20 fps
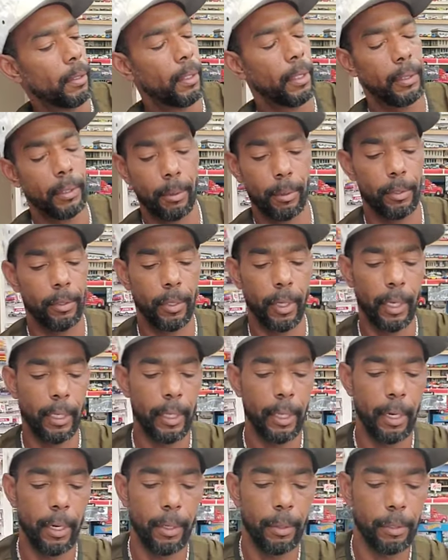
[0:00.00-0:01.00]
because it was
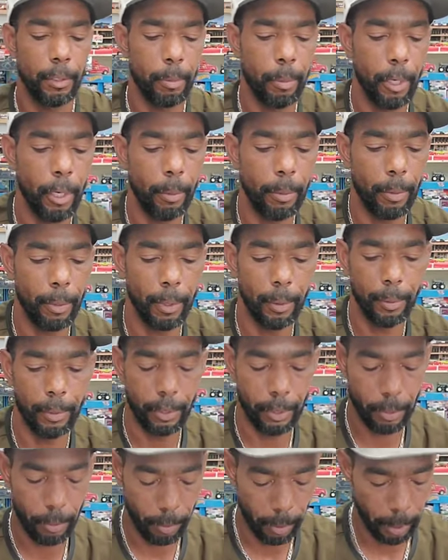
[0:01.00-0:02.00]
right there and it's purple and it
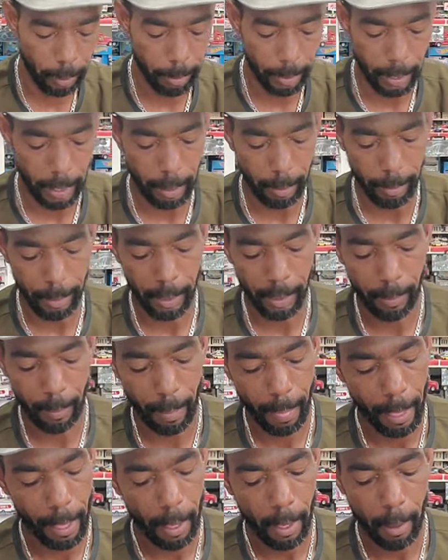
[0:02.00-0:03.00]
was screaming at me.
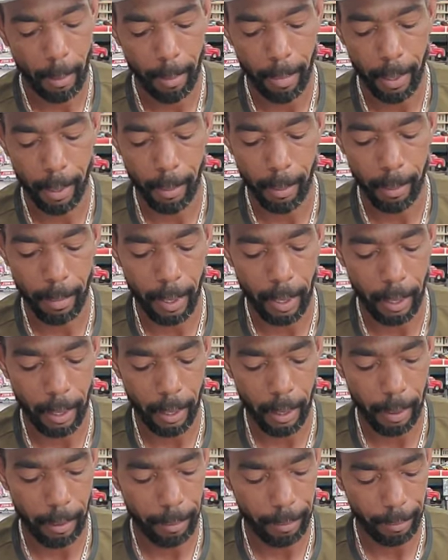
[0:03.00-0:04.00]
But
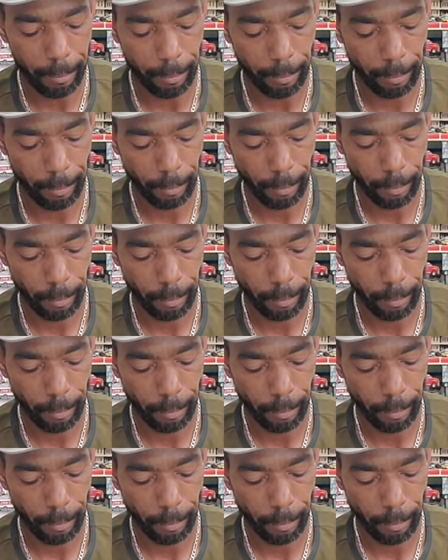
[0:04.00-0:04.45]
um,